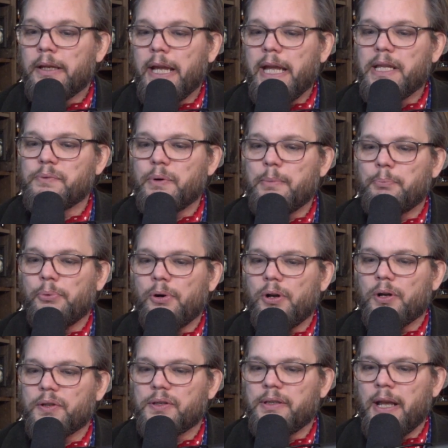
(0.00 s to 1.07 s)
Ezra
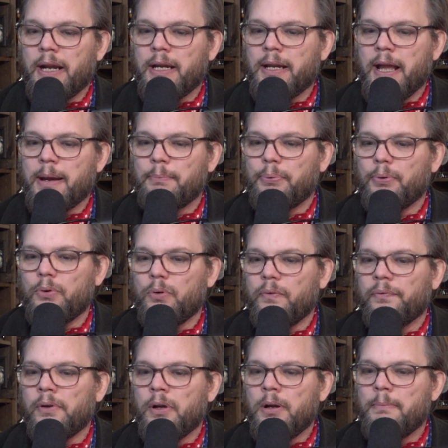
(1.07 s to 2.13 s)
Brooks, 99
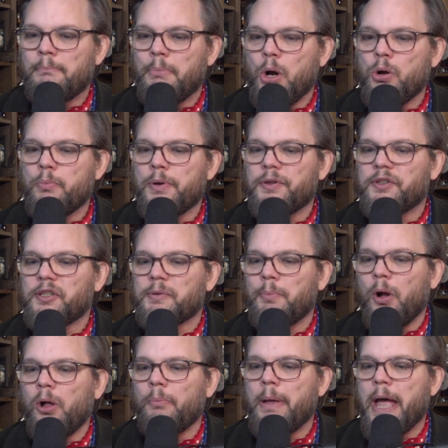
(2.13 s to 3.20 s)
proof. Bowman's
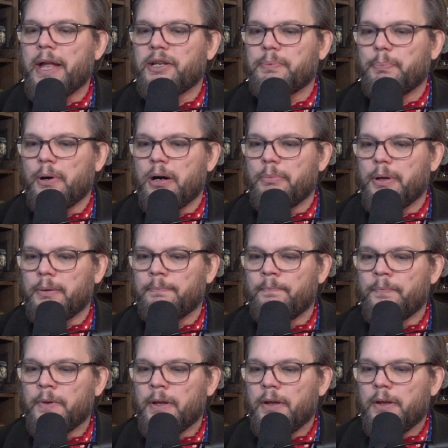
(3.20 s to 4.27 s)
Small Batch Bourbon.
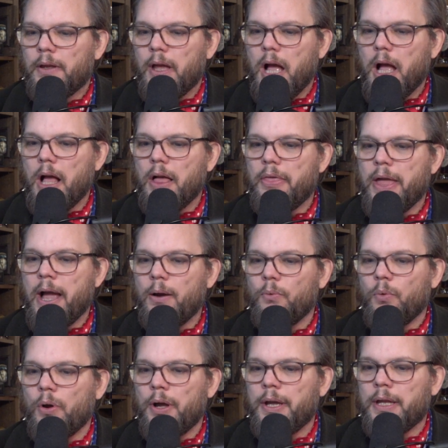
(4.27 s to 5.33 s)
That
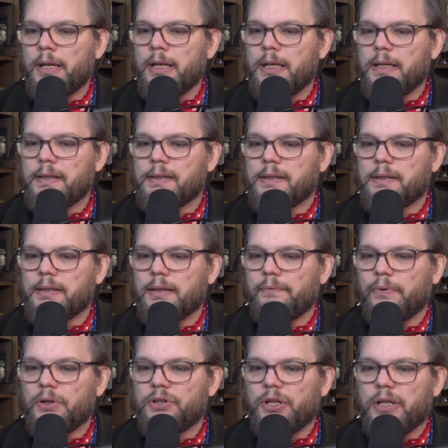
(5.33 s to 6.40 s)
one is
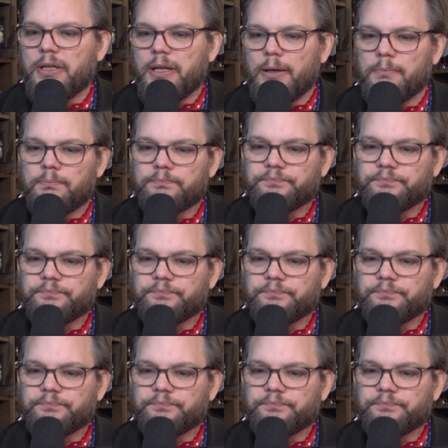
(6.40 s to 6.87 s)
Virginia.